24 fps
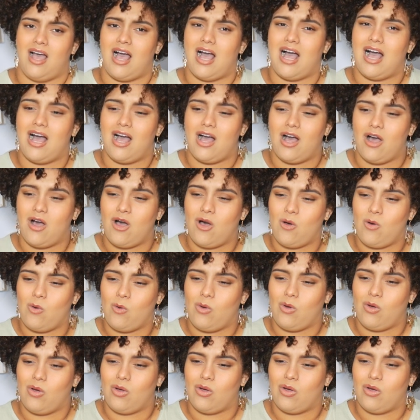
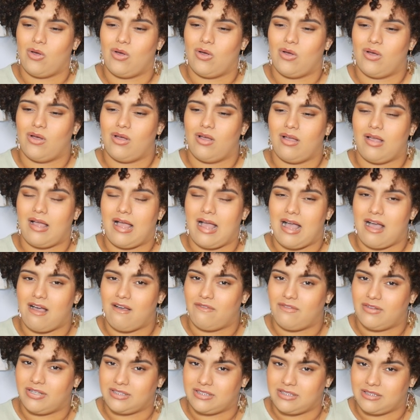How how
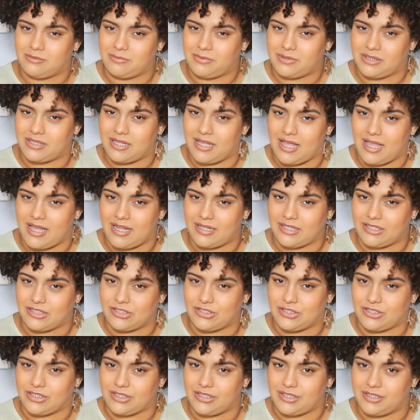fucked up in the head is
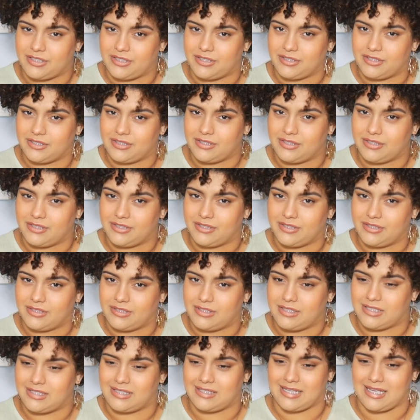she
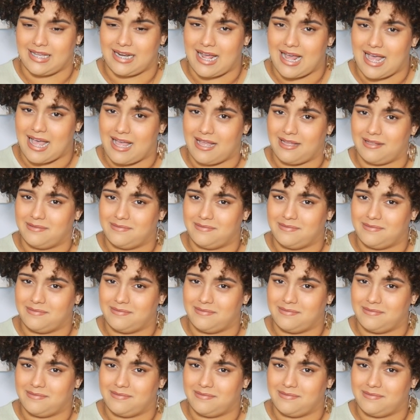to say that?